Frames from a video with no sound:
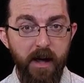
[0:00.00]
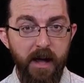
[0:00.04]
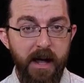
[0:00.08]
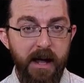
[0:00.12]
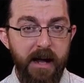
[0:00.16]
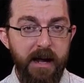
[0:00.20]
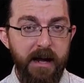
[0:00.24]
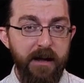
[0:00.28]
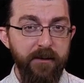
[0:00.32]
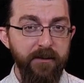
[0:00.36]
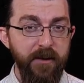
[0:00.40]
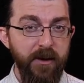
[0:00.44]

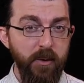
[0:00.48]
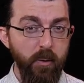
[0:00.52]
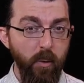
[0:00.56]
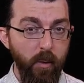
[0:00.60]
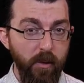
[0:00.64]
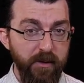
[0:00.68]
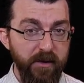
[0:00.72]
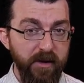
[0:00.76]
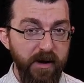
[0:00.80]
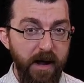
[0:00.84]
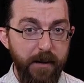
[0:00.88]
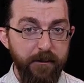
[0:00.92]
In the
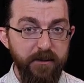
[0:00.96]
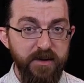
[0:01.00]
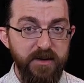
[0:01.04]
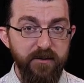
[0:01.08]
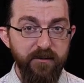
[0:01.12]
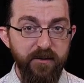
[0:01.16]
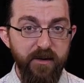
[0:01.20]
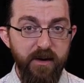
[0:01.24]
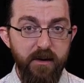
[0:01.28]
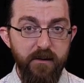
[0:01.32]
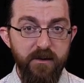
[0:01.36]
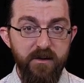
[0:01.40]
northern
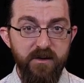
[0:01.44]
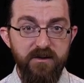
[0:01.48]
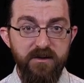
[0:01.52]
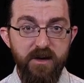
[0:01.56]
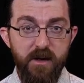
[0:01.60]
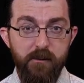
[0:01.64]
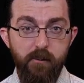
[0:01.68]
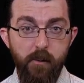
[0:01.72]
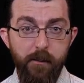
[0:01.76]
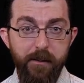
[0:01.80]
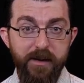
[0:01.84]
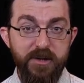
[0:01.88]
hemisphere, the
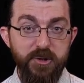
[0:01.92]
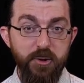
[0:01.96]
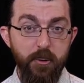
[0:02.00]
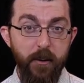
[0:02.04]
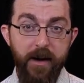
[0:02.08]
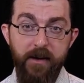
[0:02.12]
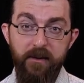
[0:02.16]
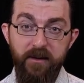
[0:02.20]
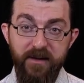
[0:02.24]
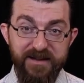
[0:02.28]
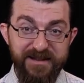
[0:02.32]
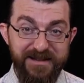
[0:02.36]
sun will be
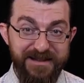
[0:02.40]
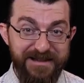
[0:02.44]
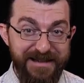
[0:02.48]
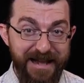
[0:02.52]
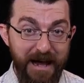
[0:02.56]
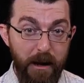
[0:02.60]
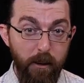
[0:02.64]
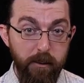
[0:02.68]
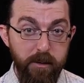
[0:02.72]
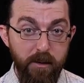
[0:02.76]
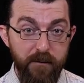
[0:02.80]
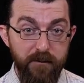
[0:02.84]
directly
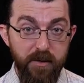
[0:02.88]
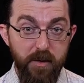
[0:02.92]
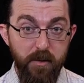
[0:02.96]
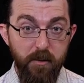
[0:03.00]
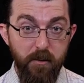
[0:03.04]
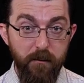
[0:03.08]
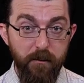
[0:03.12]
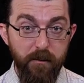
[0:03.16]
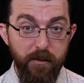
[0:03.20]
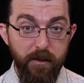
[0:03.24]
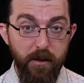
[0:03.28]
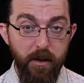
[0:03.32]
south of
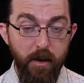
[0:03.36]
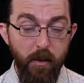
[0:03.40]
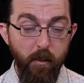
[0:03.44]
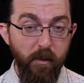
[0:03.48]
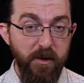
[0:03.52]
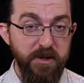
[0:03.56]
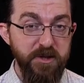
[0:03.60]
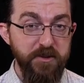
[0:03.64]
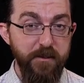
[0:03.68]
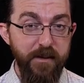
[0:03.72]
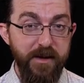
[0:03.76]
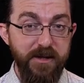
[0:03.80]
you,
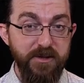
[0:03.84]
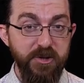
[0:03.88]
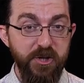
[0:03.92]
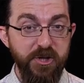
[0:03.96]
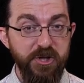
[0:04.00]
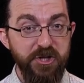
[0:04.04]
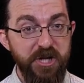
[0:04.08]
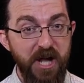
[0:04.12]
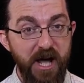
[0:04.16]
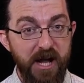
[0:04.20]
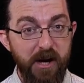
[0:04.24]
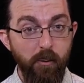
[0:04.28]
which means your
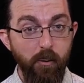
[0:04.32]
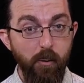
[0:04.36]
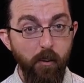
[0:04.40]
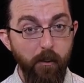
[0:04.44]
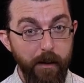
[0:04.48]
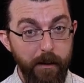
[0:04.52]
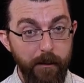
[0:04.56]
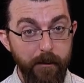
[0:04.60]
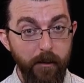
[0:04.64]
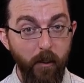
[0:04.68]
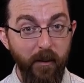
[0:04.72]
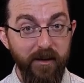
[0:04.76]
shadow will
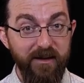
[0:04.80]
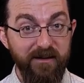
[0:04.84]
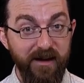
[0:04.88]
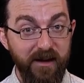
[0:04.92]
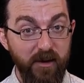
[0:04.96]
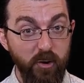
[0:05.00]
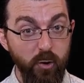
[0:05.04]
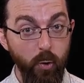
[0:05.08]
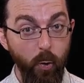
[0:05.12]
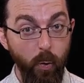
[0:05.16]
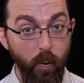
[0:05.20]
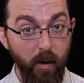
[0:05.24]
be
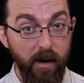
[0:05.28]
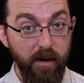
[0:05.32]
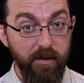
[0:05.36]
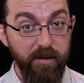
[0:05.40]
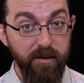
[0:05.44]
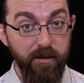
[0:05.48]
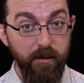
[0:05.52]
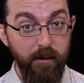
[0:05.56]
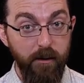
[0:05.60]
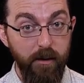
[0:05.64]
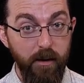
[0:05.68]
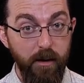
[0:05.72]
pointing
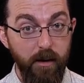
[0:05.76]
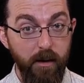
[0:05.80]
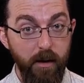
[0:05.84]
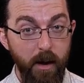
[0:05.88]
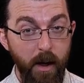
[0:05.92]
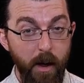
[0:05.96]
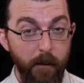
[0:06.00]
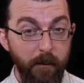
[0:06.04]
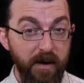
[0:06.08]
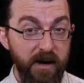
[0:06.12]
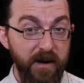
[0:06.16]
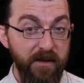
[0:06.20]
north.
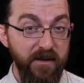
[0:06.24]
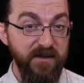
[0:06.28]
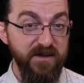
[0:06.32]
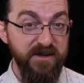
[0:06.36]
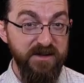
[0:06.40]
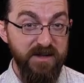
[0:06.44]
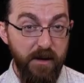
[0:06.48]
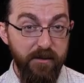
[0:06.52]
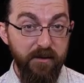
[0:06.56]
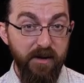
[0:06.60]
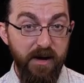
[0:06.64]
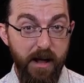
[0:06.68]
But in the
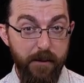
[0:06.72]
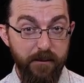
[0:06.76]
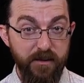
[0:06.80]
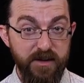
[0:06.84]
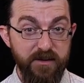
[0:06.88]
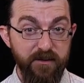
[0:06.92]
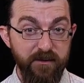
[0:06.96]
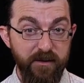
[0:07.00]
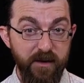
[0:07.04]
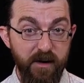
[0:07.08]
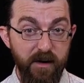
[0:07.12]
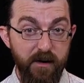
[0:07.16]
southern
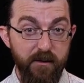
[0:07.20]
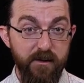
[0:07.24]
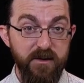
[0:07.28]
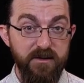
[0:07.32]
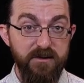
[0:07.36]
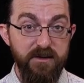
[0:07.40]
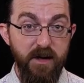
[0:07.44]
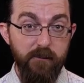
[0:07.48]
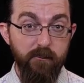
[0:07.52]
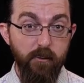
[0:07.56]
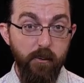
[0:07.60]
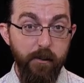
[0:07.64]
hemisphere, the
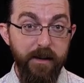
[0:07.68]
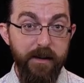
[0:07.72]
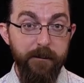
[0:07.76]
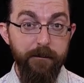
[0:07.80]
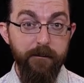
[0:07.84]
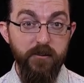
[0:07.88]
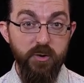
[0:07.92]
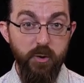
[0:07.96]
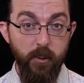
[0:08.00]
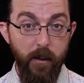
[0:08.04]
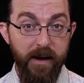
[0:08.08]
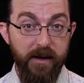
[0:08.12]
sun will be
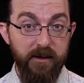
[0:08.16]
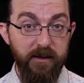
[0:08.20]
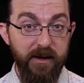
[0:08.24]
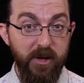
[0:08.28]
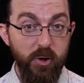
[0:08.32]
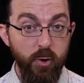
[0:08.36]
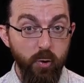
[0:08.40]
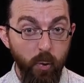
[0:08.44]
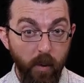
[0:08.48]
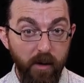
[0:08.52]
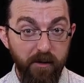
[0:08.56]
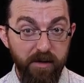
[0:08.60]
directly
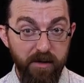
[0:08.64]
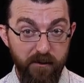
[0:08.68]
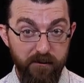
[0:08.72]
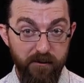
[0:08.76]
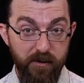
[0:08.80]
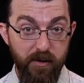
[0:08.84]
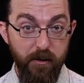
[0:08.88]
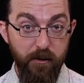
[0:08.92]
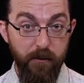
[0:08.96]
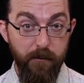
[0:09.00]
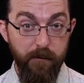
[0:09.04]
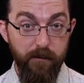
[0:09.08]
north of
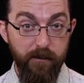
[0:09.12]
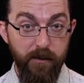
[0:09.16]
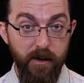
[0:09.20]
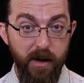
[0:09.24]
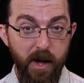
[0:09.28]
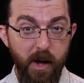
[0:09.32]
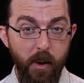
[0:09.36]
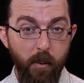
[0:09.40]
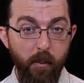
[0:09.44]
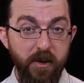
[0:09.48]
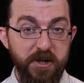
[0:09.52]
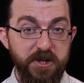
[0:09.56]
you,
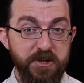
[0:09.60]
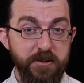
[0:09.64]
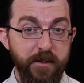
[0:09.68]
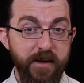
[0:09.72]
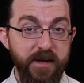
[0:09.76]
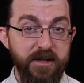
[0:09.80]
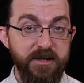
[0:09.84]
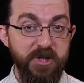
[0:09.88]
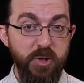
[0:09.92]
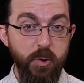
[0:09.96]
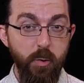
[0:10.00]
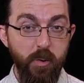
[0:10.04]
which
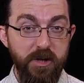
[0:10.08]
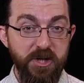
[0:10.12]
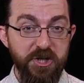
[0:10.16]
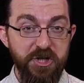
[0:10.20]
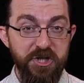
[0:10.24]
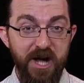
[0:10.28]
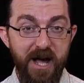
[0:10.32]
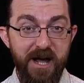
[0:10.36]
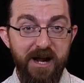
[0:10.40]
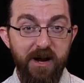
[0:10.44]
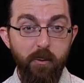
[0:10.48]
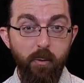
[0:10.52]
means your
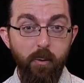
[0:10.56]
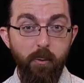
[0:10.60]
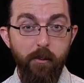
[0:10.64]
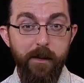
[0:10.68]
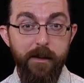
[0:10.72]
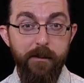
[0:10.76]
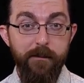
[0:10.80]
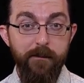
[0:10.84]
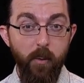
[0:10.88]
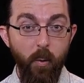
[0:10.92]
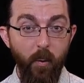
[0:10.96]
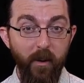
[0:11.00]
shadow will
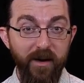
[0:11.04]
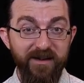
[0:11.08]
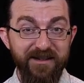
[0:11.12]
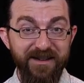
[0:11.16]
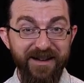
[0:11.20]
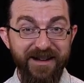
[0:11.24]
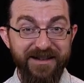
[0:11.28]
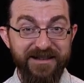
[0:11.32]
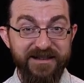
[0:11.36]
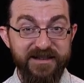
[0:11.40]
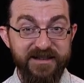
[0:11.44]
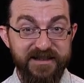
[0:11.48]
be
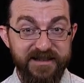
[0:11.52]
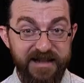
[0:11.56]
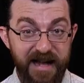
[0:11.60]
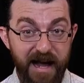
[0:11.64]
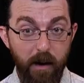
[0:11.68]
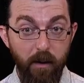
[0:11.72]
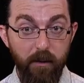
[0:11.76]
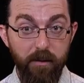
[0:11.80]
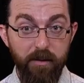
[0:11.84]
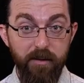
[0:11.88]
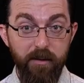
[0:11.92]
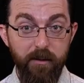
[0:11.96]
pointing
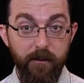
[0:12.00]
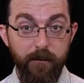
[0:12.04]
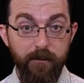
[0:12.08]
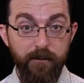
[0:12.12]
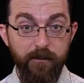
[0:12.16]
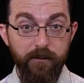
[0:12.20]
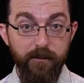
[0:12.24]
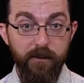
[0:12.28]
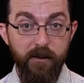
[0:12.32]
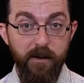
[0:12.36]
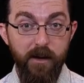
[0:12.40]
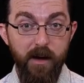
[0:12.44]
south.
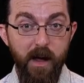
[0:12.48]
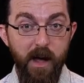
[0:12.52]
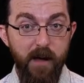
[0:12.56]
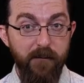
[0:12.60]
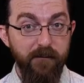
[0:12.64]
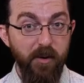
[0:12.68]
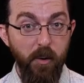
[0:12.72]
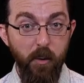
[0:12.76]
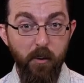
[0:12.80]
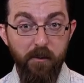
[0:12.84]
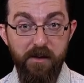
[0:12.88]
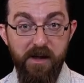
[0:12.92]

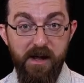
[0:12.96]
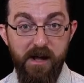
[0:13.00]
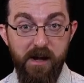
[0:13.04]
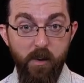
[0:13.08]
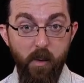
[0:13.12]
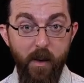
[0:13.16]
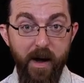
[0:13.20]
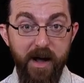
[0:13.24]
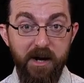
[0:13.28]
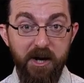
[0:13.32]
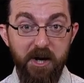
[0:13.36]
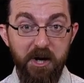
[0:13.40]
If you're on the
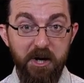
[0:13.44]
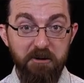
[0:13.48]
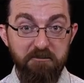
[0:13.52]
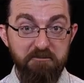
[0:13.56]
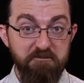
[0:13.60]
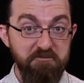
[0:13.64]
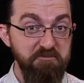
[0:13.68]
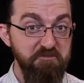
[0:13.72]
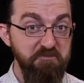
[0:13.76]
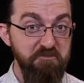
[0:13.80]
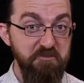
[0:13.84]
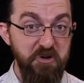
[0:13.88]
equator,
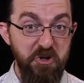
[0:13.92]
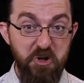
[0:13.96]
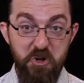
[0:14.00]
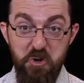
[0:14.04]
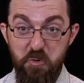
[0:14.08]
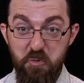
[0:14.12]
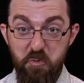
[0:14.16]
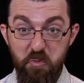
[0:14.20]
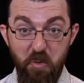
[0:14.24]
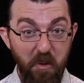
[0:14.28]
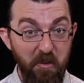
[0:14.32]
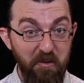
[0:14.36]

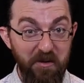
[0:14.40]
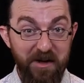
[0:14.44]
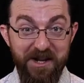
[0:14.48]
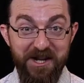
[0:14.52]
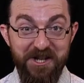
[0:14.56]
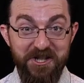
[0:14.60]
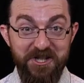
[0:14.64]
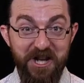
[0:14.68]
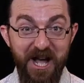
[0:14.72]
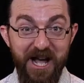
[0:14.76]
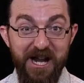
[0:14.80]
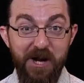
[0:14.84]
you won't get
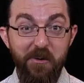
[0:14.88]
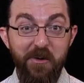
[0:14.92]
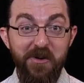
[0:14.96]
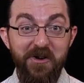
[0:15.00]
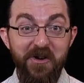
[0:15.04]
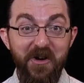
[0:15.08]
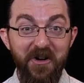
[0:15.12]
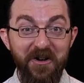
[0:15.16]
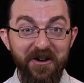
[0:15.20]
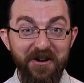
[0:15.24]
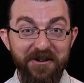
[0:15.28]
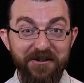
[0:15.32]
a shadow at
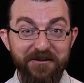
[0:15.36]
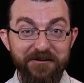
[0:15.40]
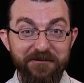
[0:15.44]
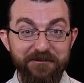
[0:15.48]
all.